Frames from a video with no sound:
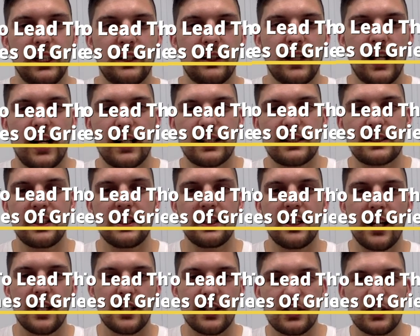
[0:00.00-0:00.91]

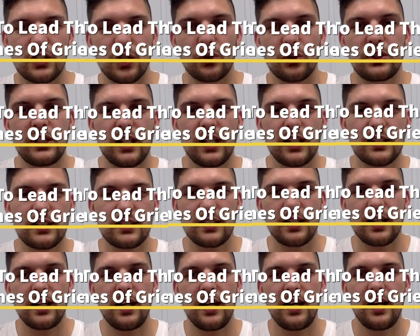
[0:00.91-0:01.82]
Claxton and
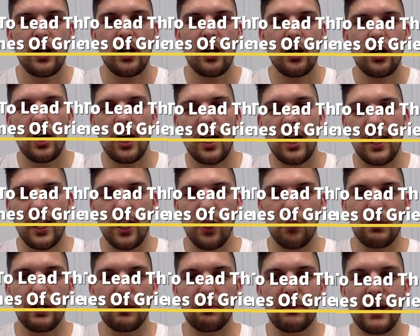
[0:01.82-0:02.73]
Associates,
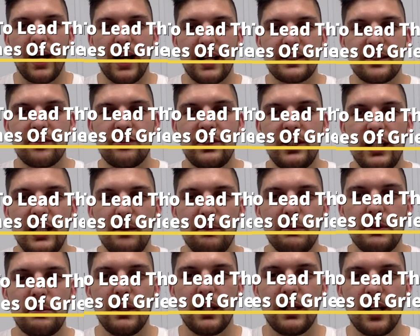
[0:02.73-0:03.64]
helping passive
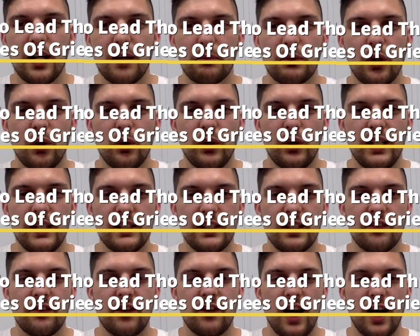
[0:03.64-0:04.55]
teams become
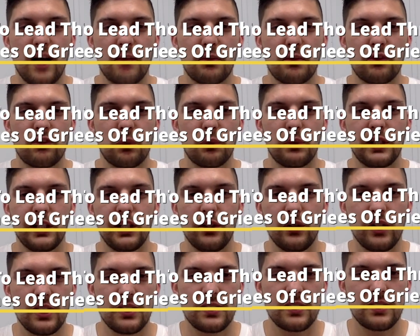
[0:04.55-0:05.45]
cohesive, high-performing
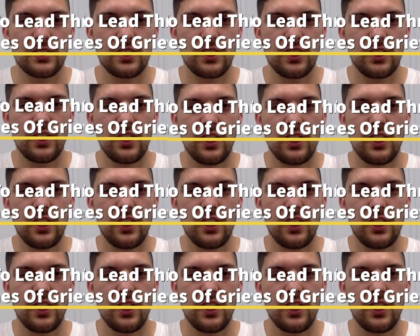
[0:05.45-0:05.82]
units.